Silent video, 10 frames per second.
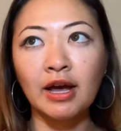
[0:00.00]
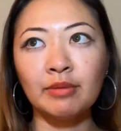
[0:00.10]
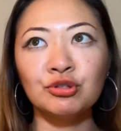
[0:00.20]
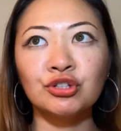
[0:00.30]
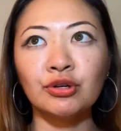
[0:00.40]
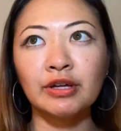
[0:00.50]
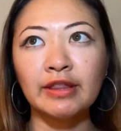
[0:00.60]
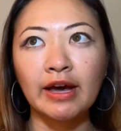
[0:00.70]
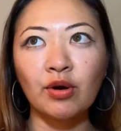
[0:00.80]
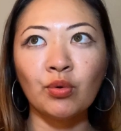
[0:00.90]
I'm sure
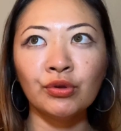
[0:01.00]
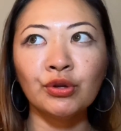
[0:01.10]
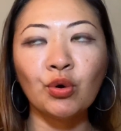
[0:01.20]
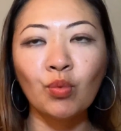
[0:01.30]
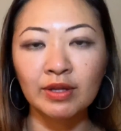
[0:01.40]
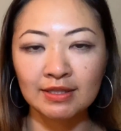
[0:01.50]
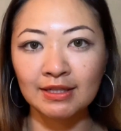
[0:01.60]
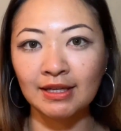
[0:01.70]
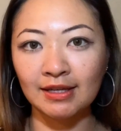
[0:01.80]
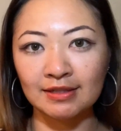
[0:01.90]
that, you know, once
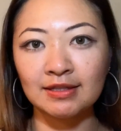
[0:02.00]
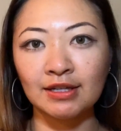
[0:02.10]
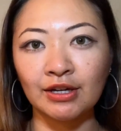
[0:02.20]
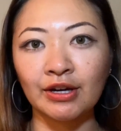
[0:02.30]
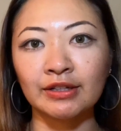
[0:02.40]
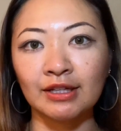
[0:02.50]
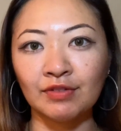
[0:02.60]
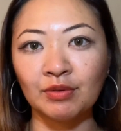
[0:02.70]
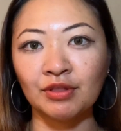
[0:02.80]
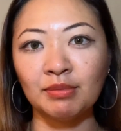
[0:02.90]
he is here and
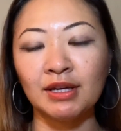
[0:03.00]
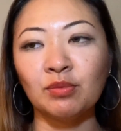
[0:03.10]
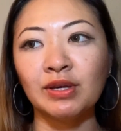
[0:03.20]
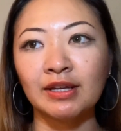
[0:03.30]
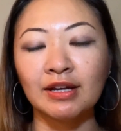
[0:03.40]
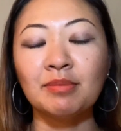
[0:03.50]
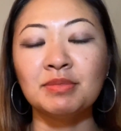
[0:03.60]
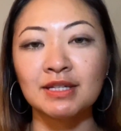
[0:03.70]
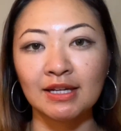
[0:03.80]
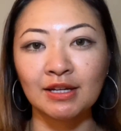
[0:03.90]
living with me, we can
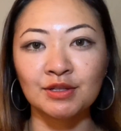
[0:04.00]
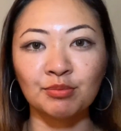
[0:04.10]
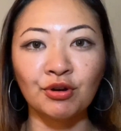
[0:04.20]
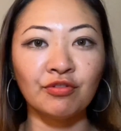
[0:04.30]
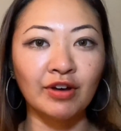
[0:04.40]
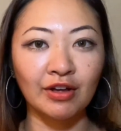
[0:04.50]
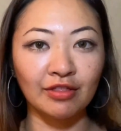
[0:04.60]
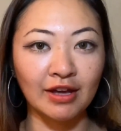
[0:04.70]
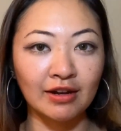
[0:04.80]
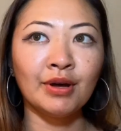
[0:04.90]
update his profile
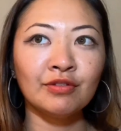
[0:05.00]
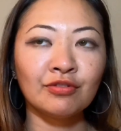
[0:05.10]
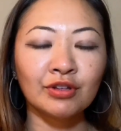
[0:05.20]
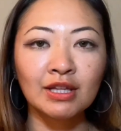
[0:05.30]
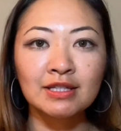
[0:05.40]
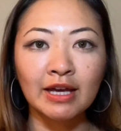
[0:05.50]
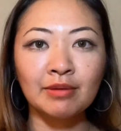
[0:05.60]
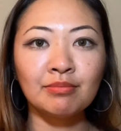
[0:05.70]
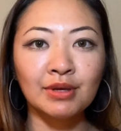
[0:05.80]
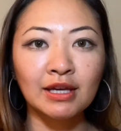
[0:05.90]
then. But for the
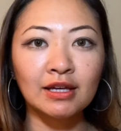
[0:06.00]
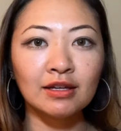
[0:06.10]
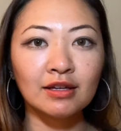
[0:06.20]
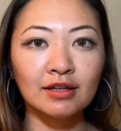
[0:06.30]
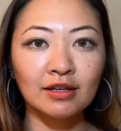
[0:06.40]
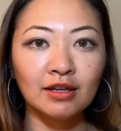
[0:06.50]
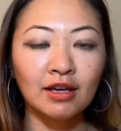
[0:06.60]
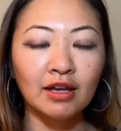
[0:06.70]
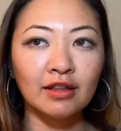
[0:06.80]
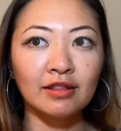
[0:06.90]
time being,
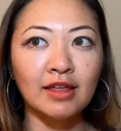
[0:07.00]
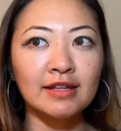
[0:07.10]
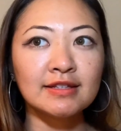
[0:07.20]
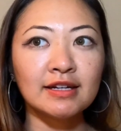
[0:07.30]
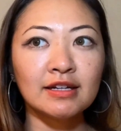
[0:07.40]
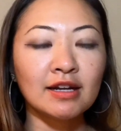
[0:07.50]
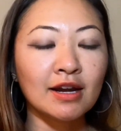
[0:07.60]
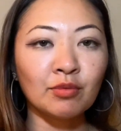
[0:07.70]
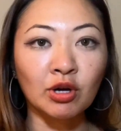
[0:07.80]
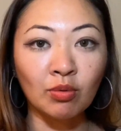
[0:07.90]
they didn't
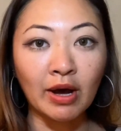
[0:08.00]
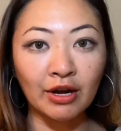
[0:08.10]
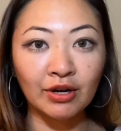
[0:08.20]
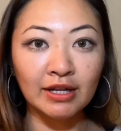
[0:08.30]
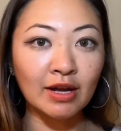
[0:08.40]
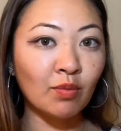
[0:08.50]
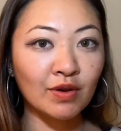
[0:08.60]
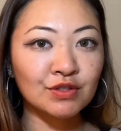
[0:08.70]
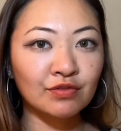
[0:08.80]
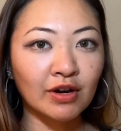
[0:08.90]
require it at
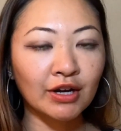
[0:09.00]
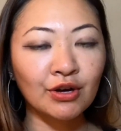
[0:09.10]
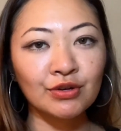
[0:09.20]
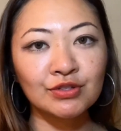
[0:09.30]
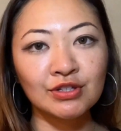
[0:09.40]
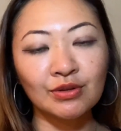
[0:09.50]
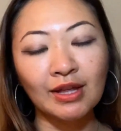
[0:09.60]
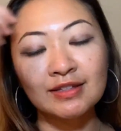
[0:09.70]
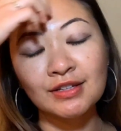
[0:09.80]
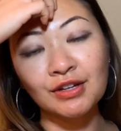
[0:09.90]
Wells Fargo, so
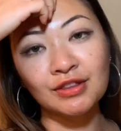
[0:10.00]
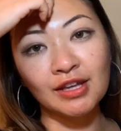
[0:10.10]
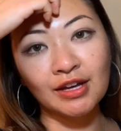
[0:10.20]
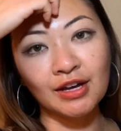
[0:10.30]
that's a good thing.